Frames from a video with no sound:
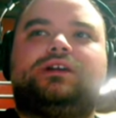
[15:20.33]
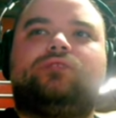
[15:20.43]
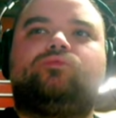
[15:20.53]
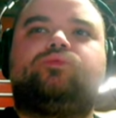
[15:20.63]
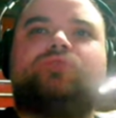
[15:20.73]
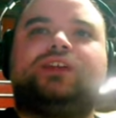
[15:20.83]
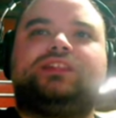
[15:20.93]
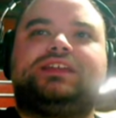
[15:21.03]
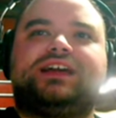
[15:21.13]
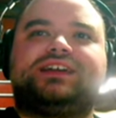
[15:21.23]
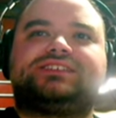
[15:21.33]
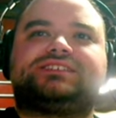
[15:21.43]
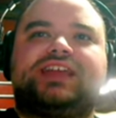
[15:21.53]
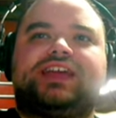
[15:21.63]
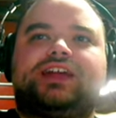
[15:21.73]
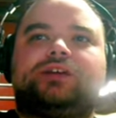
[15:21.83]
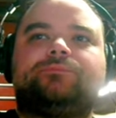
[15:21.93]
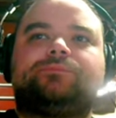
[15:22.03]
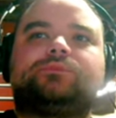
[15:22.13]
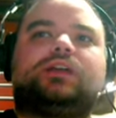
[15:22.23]
a really nice snare,
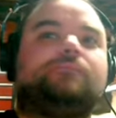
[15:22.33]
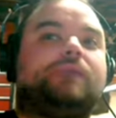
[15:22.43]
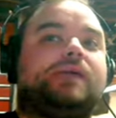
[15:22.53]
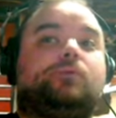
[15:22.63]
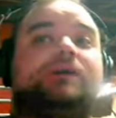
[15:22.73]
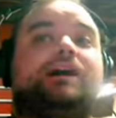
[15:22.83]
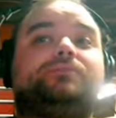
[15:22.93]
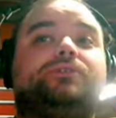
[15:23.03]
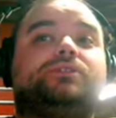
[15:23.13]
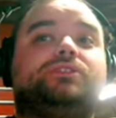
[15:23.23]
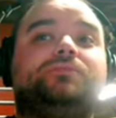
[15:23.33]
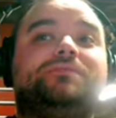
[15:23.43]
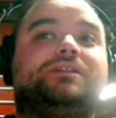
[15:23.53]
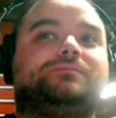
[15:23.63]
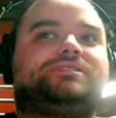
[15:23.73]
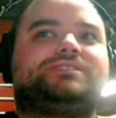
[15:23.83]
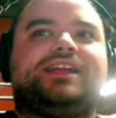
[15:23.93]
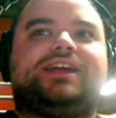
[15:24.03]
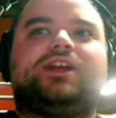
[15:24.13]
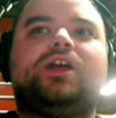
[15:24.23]
a maple poplar aluminum
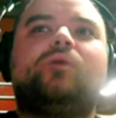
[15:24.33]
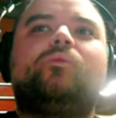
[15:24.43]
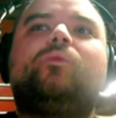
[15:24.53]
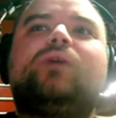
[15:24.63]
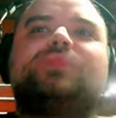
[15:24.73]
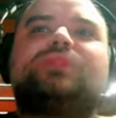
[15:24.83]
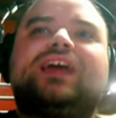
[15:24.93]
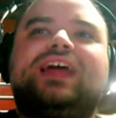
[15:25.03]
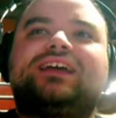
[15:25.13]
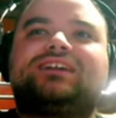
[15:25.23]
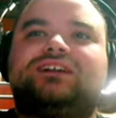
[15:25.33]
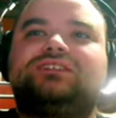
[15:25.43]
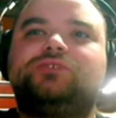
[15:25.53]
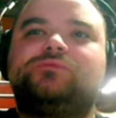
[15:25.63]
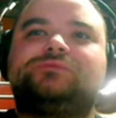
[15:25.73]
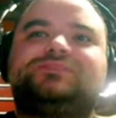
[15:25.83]
snare. What the heck? Aluminum